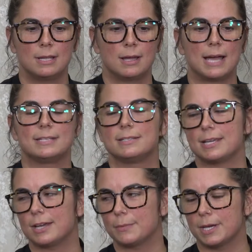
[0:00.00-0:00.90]
I did
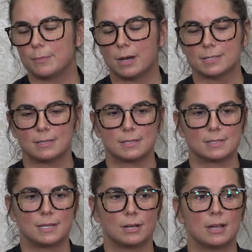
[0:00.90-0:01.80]
take up kickboxing
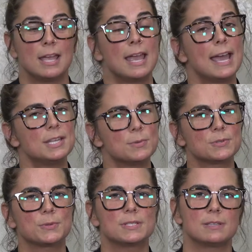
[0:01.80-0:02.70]
this year, and
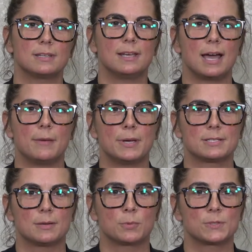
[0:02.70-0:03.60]
most recently I
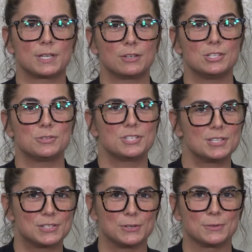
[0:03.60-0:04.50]
picked up Brazilian
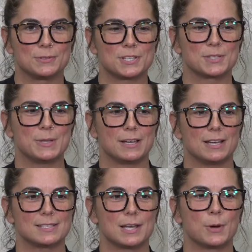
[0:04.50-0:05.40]
Jiu-Jitsu just
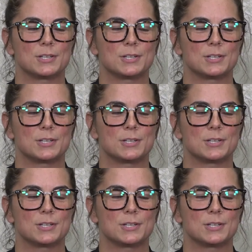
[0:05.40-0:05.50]
because I wanted to